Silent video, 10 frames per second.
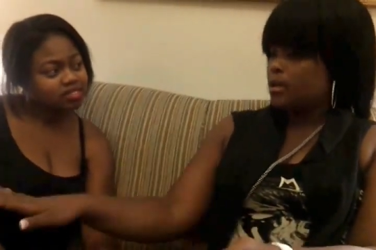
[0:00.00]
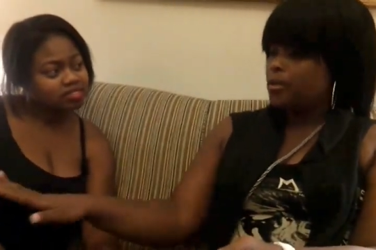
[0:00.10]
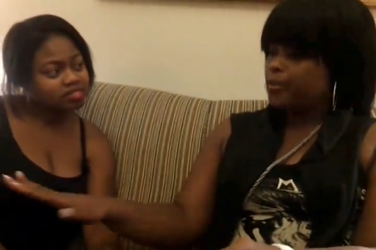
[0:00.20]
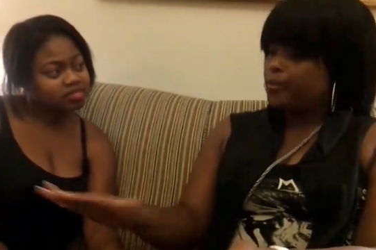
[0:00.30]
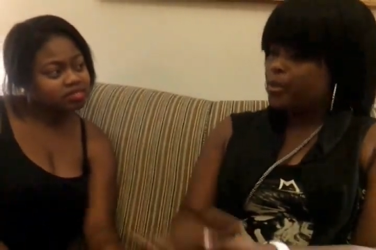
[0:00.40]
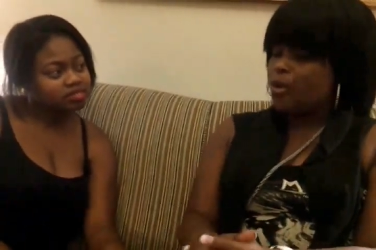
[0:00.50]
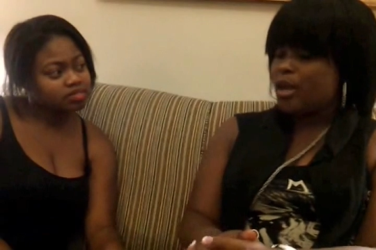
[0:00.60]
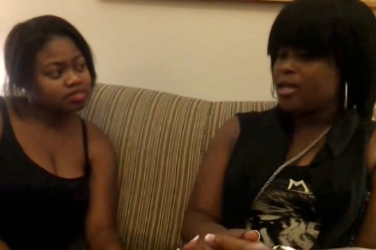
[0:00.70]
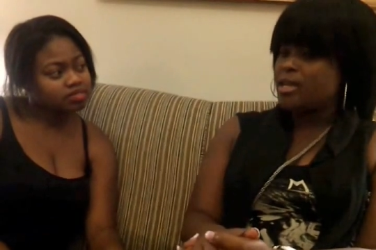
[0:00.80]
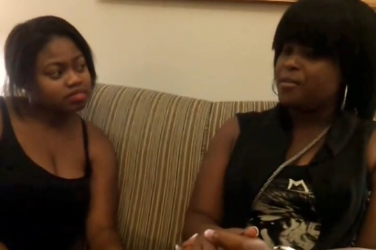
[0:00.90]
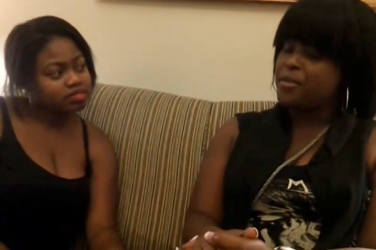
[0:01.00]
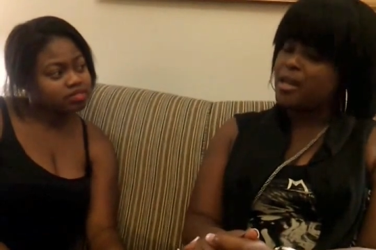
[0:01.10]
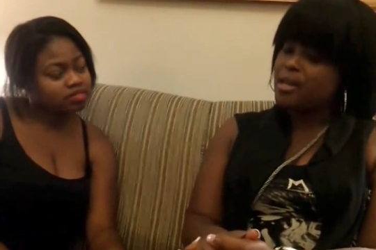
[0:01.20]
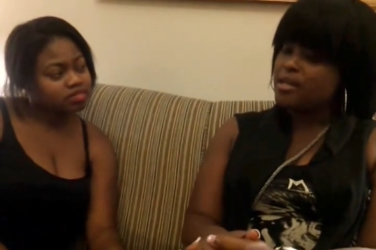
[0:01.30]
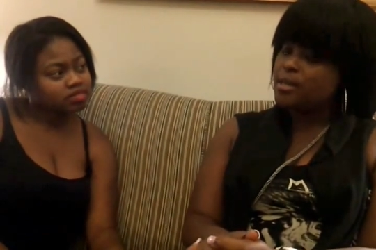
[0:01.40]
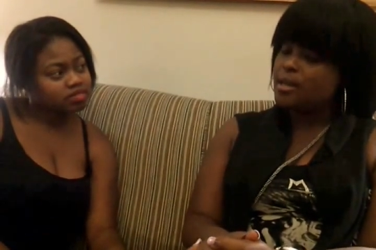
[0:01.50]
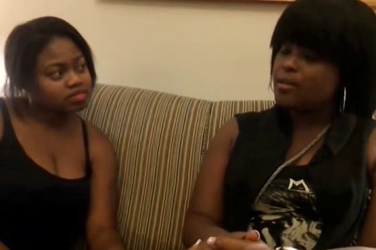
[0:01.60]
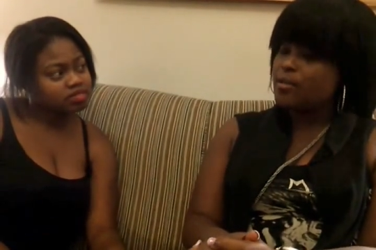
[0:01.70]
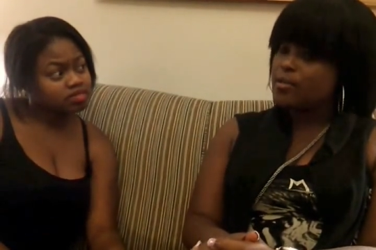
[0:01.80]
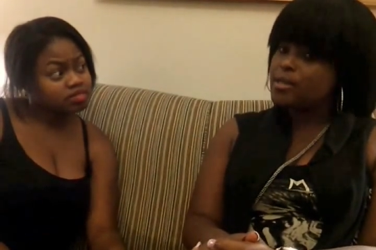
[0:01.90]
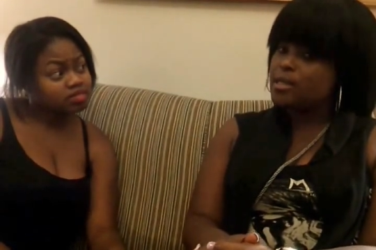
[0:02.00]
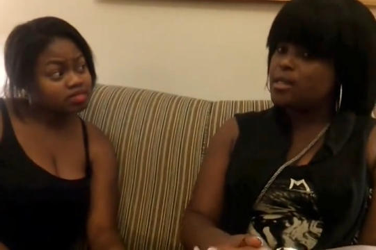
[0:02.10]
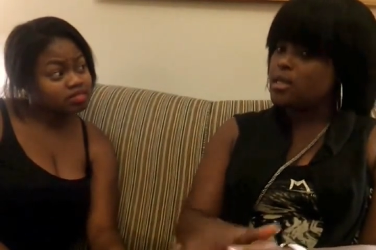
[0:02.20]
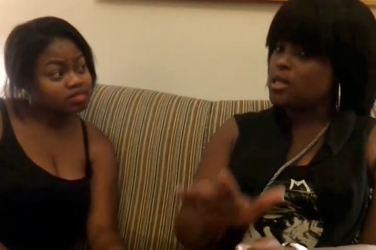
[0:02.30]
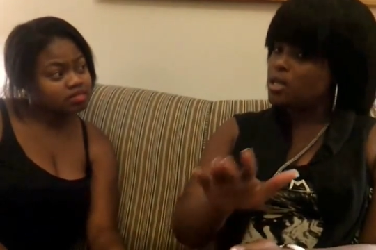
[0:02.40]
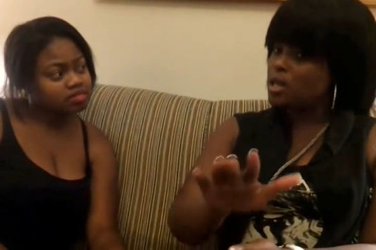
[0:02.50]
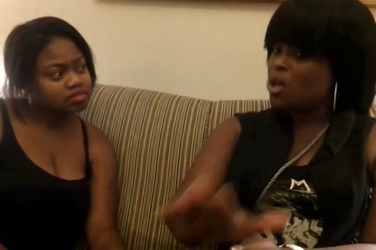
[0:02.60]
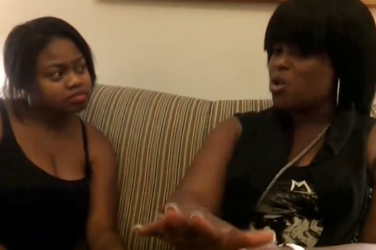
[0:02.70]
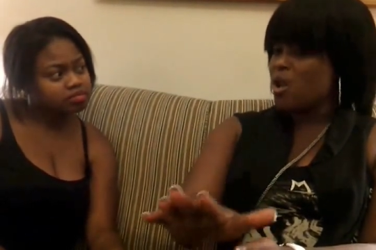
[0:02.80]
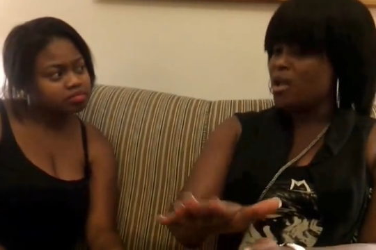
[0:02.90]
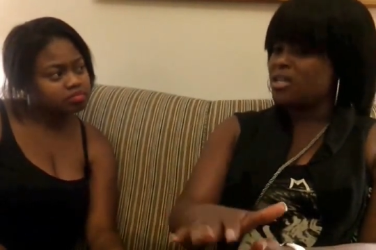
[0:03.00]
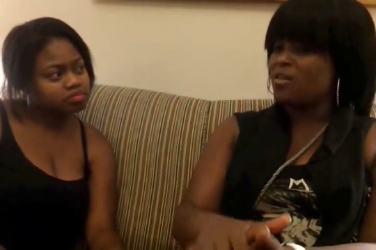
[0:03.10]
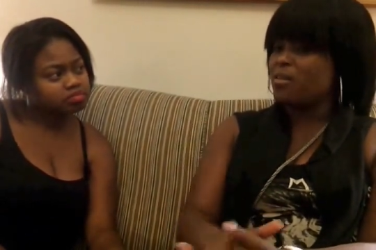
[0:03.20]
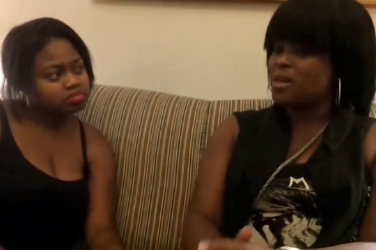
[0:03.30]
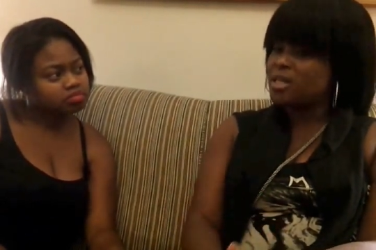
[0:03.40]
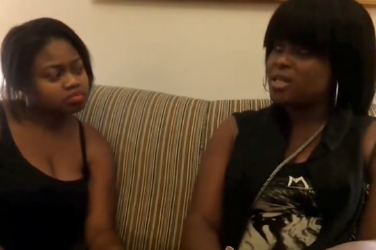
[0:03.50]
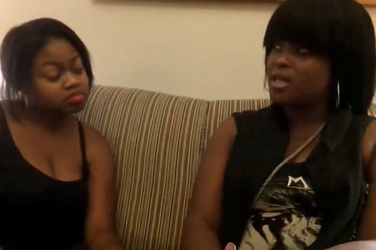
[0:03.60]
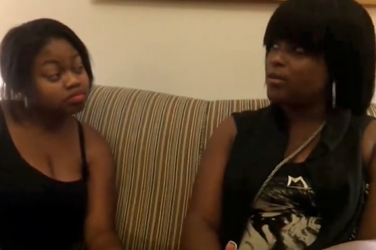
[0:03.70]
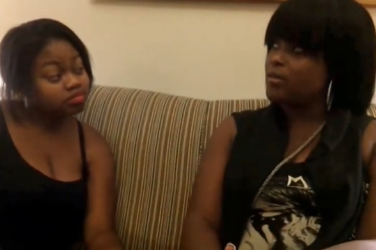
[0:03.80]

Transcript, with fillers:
Speaker 1: You're HIV negative, CC. You're HIV positive."